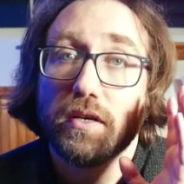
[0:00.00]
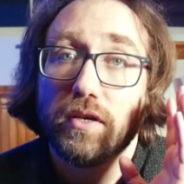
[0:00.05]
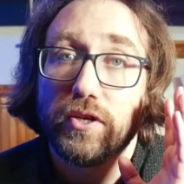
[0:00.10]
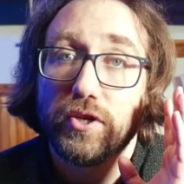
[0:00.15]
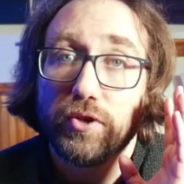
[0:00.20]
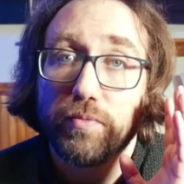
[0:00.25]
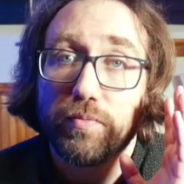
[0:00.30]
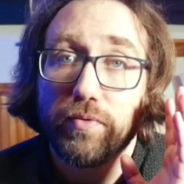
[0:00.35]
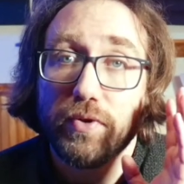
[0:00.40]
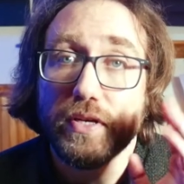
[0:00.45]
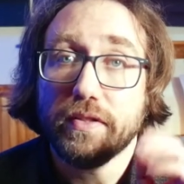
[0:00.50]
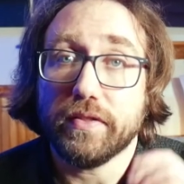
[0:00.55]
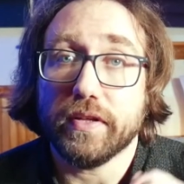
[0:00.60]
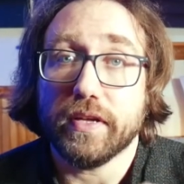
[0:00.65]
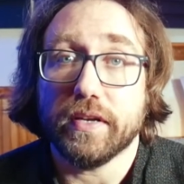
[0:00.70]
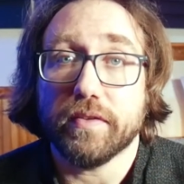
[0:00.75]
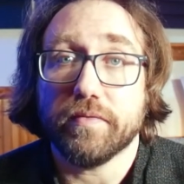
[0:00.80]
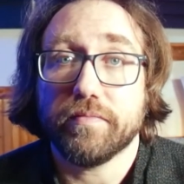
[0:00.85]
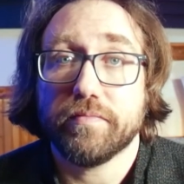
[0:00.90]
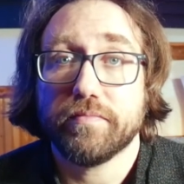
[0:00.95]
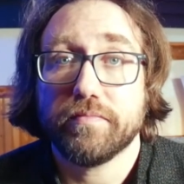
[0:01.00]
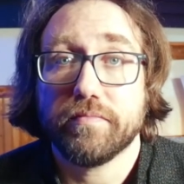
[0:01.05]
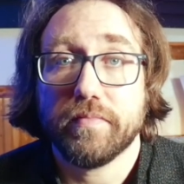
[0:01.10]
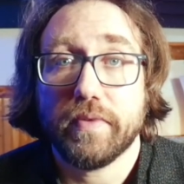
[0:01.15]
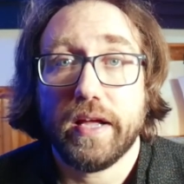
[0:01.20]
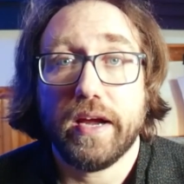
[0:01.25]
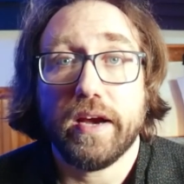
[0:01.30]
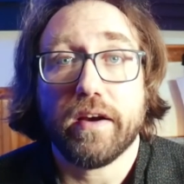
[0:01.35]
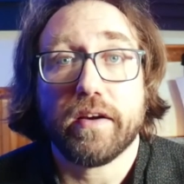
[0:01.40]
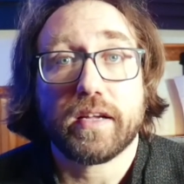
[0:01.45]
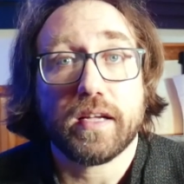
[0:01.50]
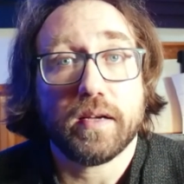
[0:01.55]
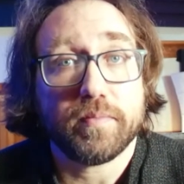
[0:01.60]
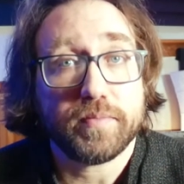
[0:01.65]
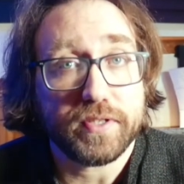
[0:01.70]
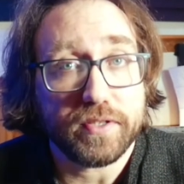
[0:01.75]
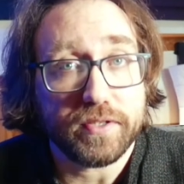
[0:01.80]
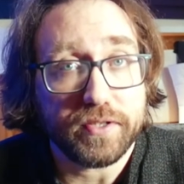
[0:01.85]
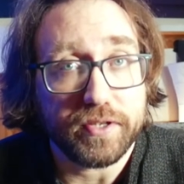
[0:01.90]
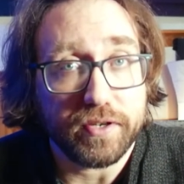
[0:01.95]
you breathe in. Air
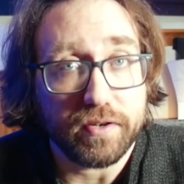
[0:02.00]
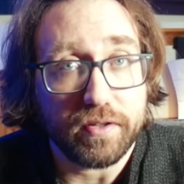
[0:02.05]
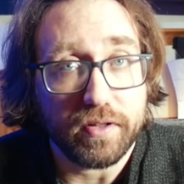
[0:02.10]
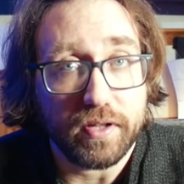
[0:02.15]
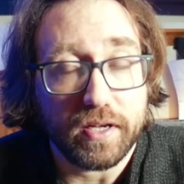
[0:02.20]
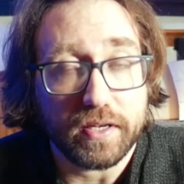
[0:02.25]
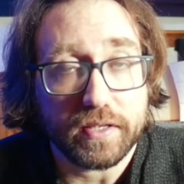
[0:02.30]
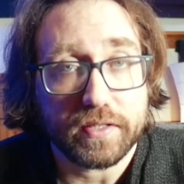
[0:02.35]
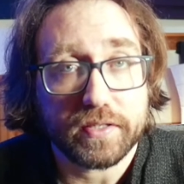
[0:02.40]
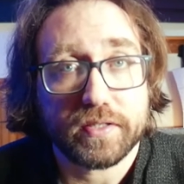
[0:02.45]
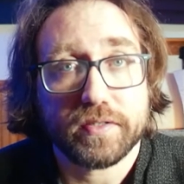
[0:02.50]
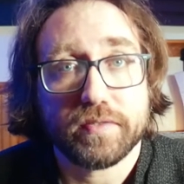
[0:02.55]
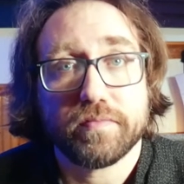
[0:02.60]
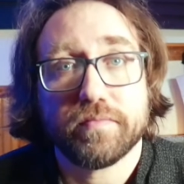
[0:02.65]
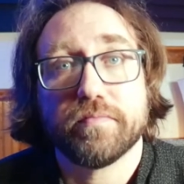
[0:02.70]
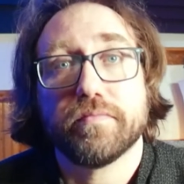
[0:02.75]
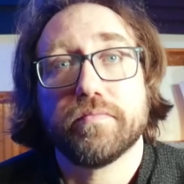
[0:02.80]
comes into your lungs.